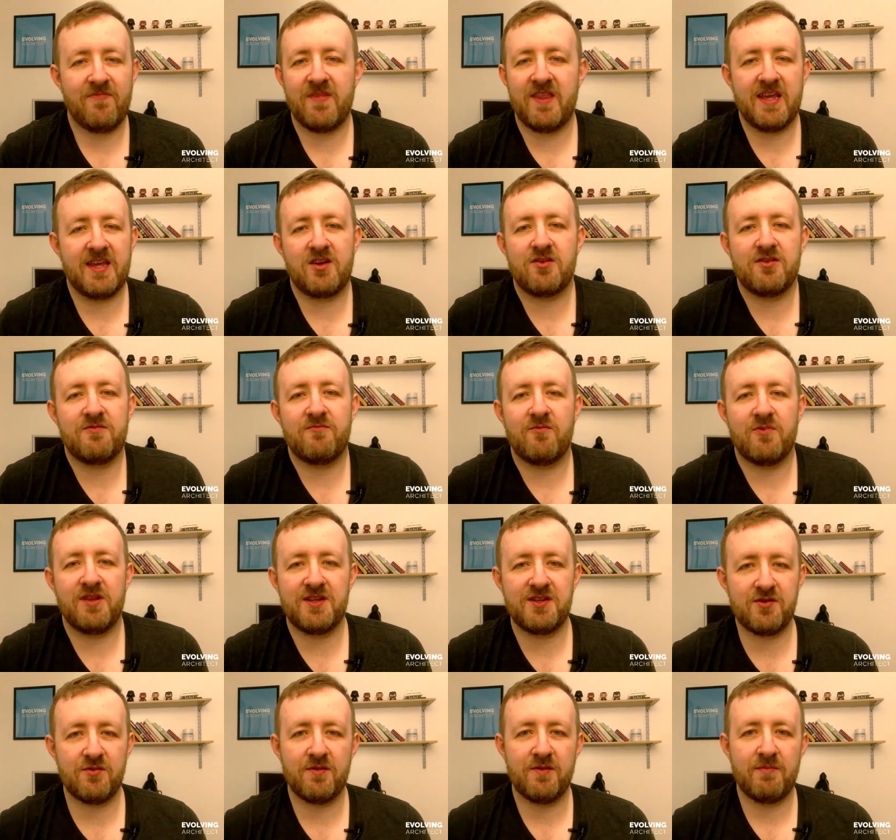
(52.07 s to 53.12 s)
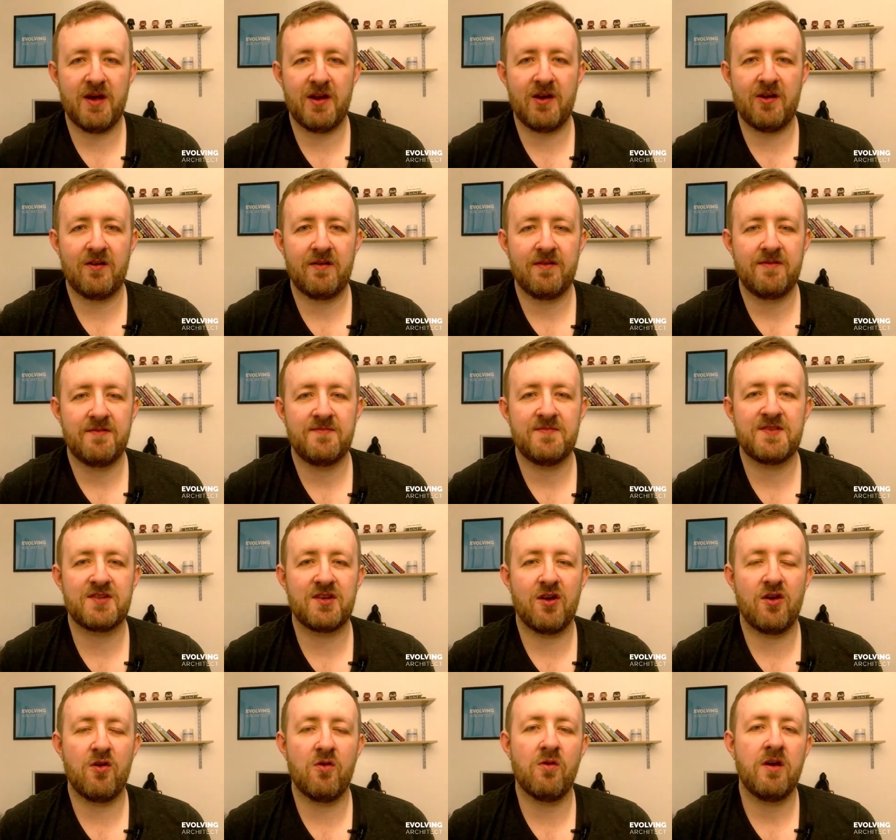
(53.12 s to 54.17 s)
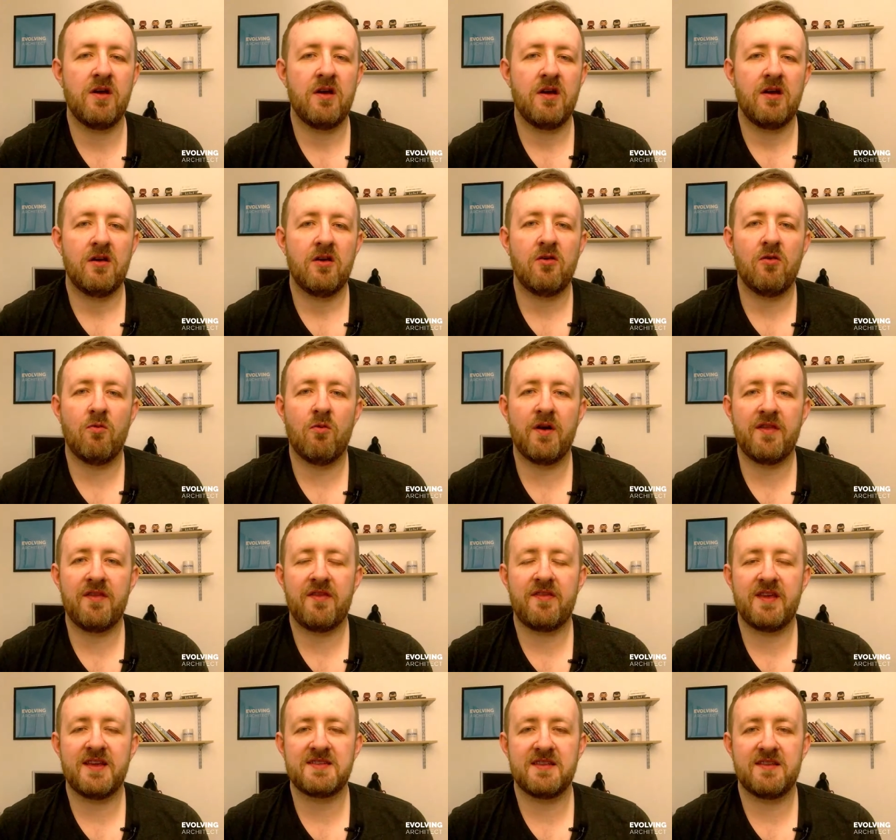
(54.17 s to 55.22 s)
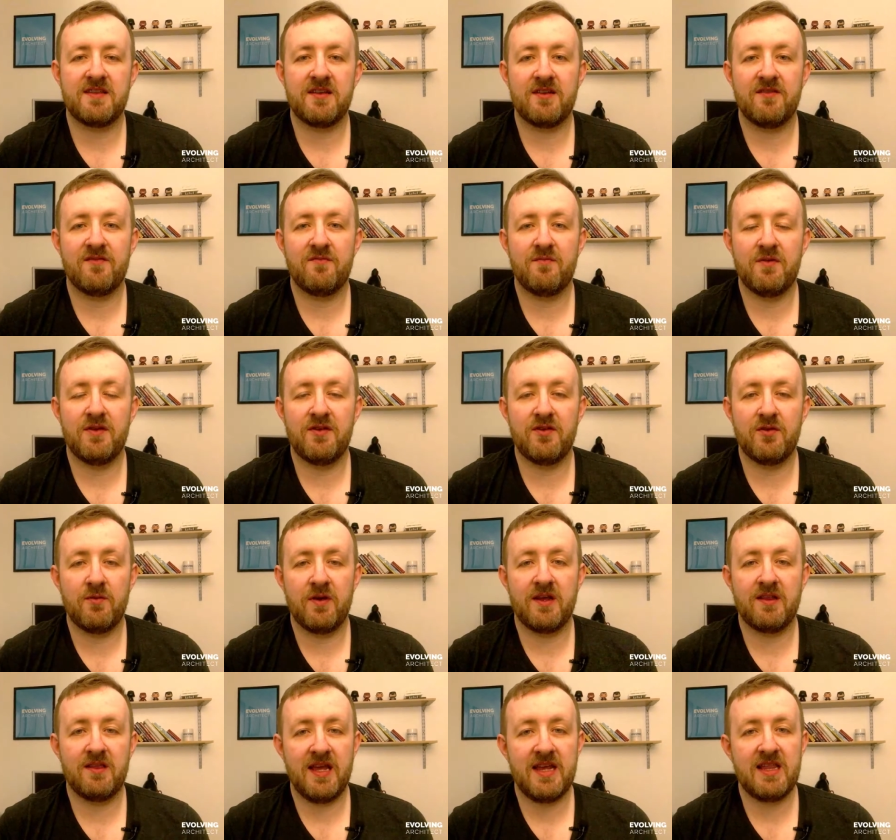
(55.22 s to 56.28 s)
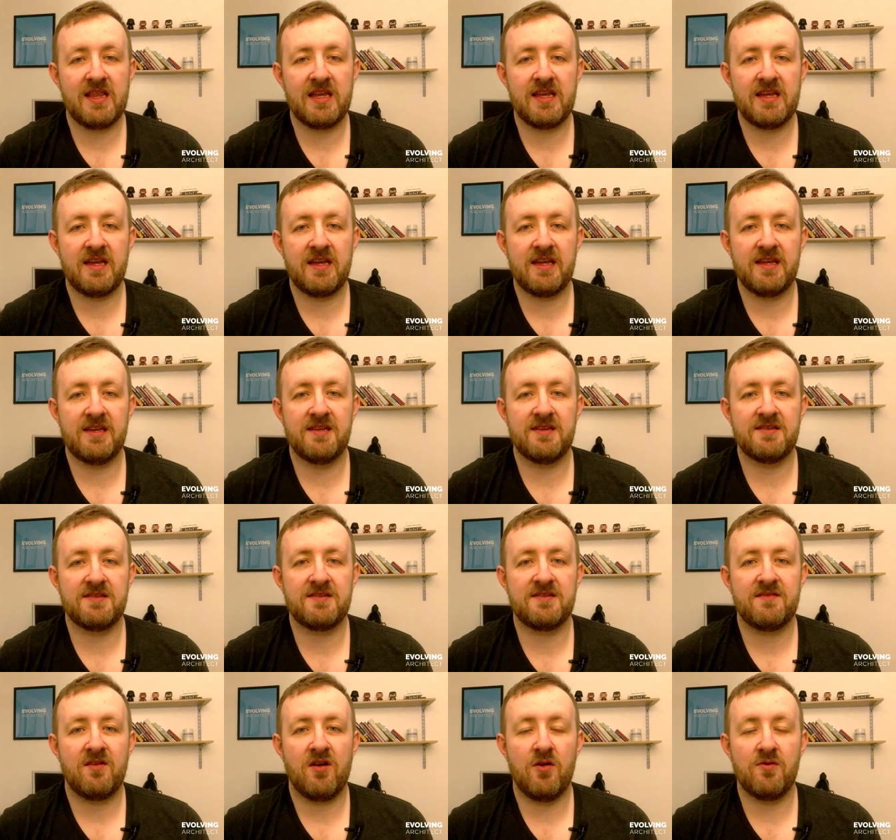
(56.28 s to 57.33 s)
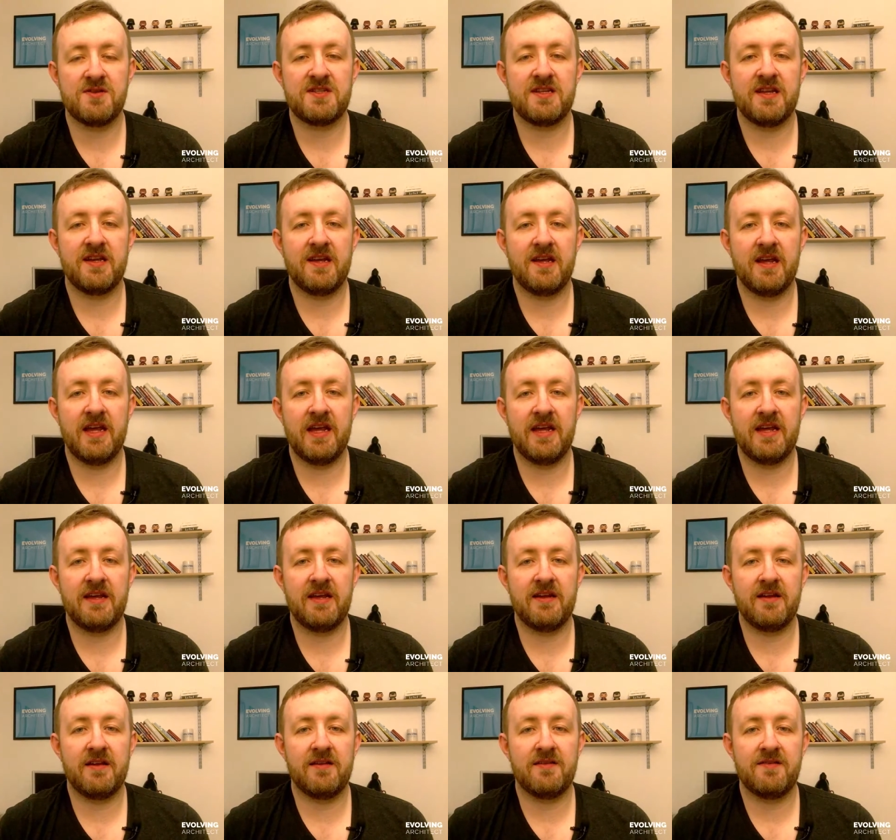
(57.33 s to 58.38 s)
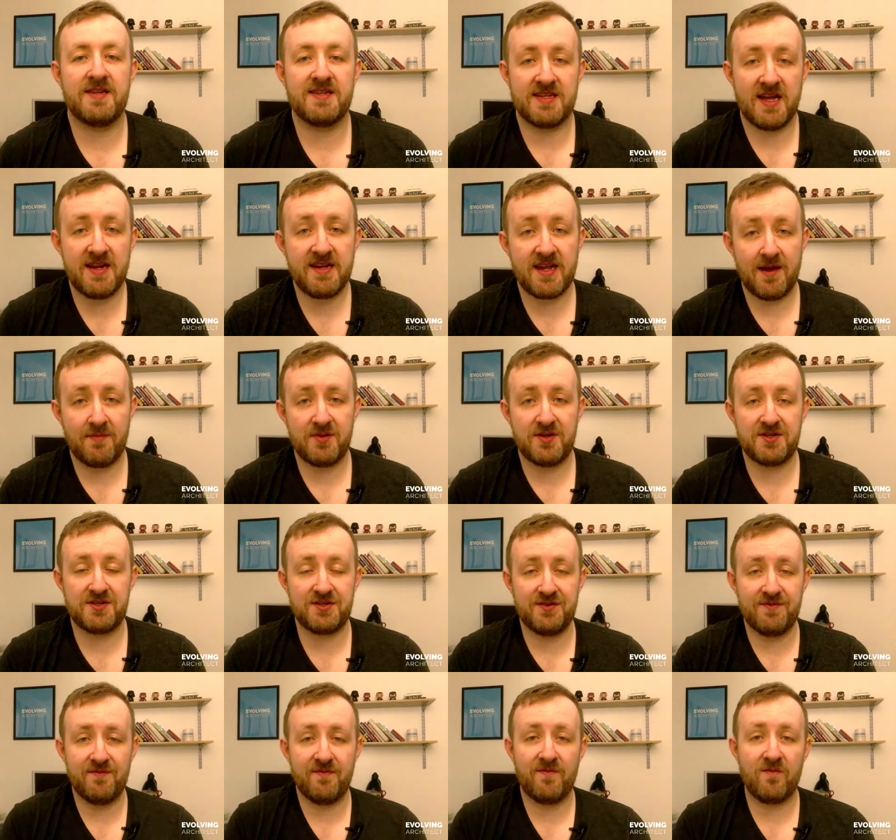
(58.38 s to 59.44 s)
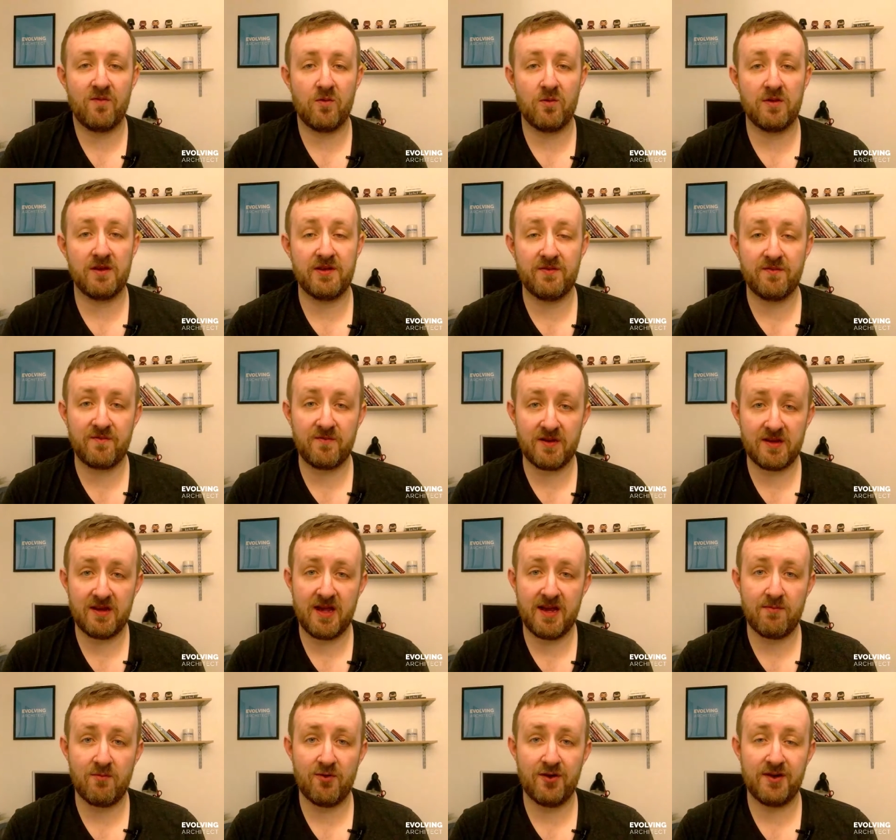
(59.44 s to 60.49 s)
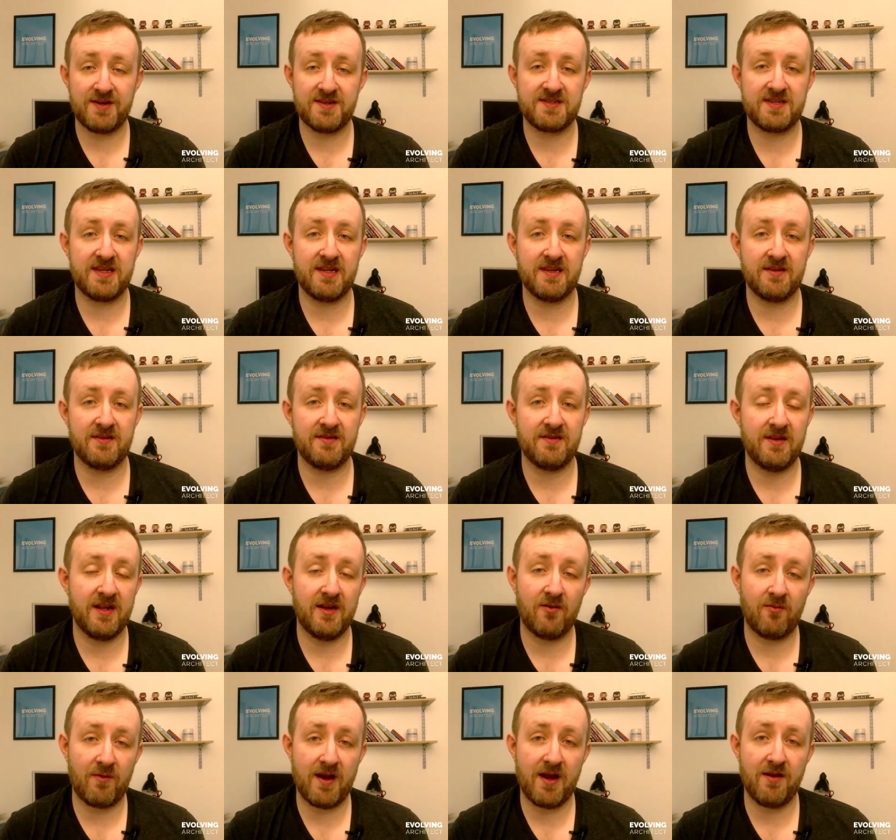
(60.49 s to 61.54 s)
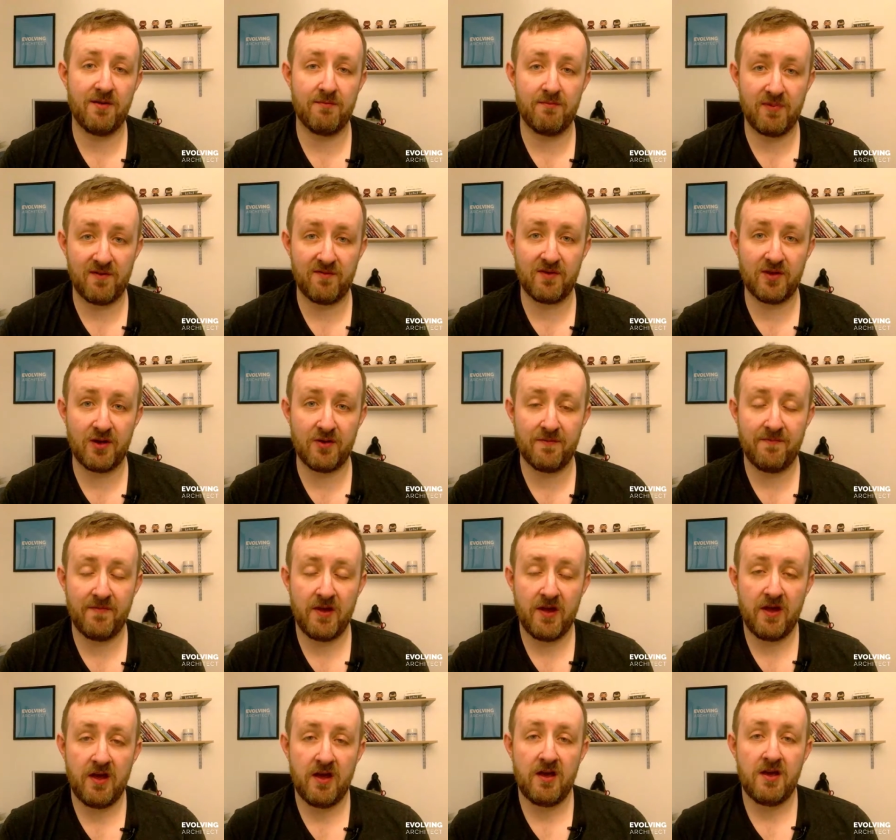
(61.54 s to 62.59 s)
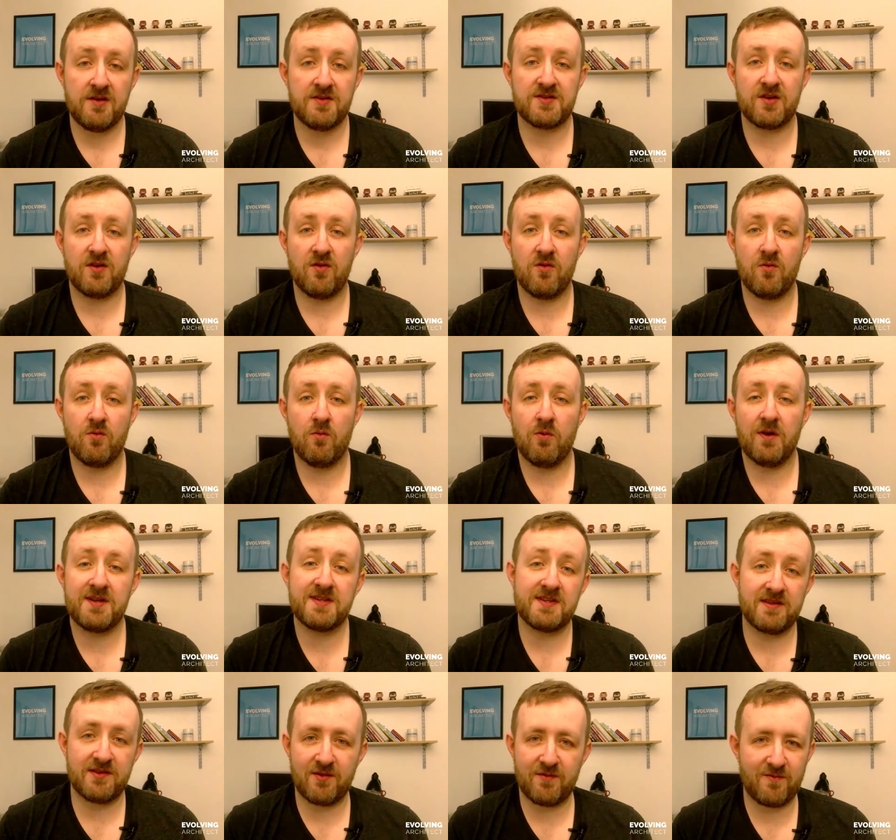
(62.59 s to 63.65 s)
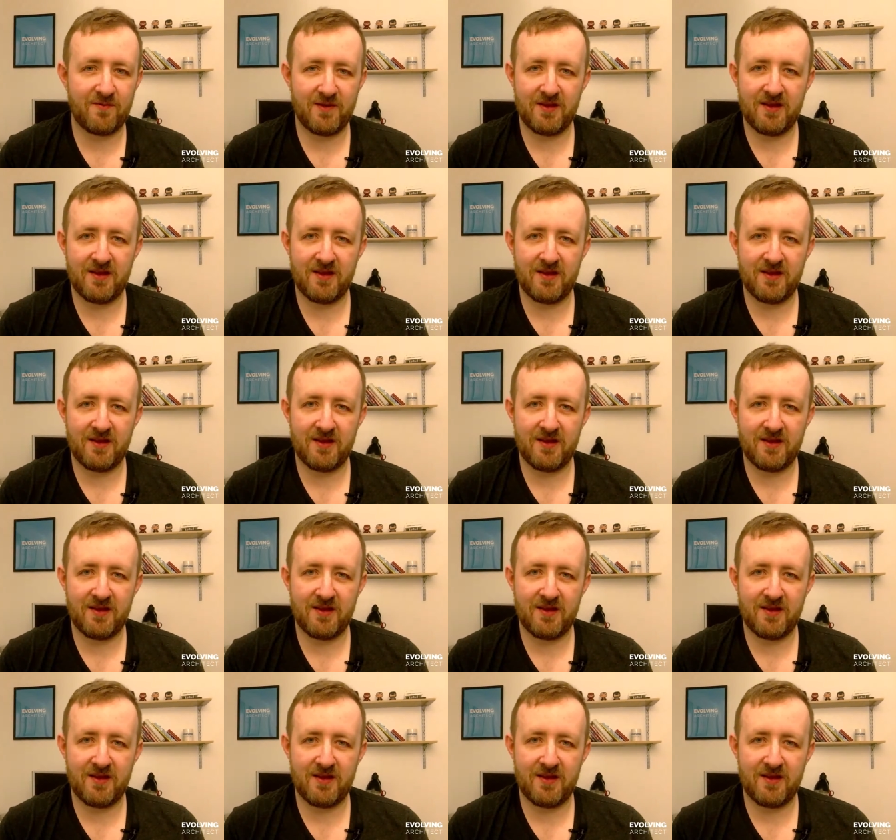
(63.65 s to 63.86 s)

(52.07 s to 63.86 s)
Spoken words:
they couldn't really do it better. So one of the things that they've been doing lately is hosting a design competition for little free libraries in and around Buffalo. So what is a little free